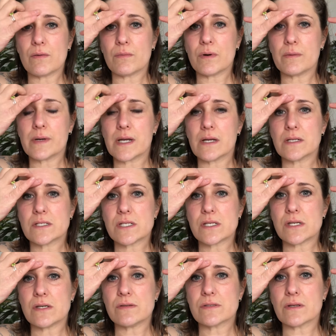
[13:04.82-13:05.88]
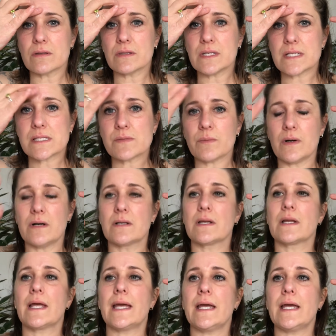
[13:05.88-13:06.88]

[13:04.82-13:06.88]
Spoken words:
what we're going to use on this one